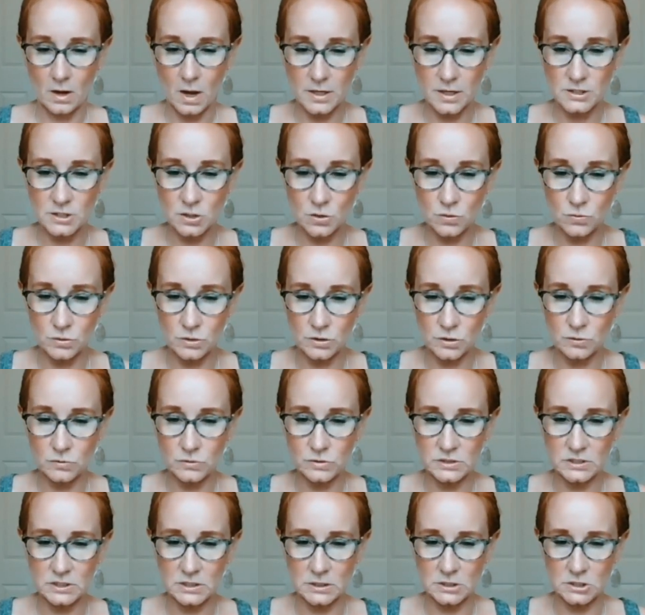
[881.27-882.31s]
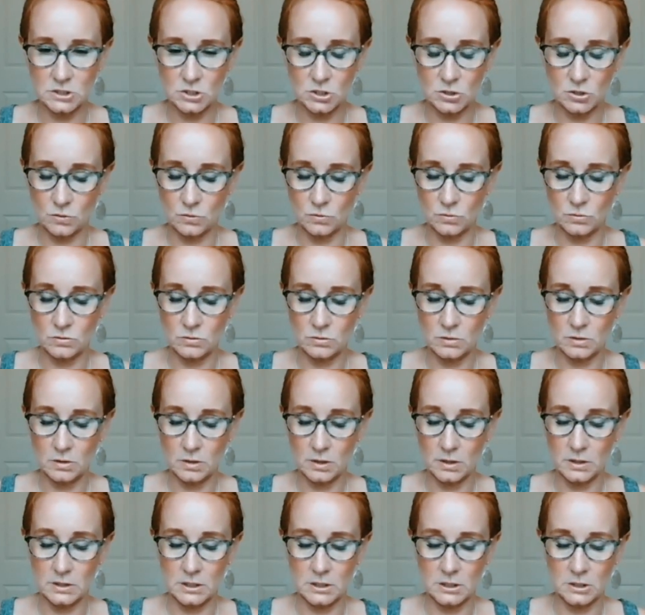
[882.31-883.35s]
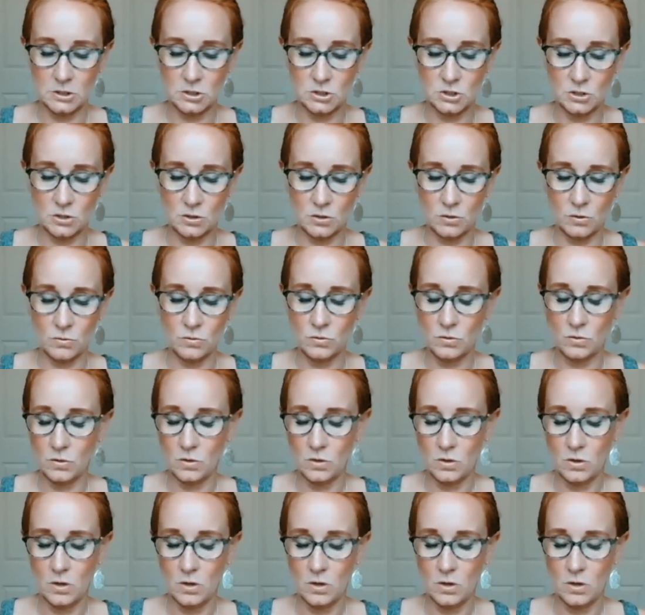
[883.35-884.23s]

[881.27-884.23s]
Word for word: I don't use in tune. I need to.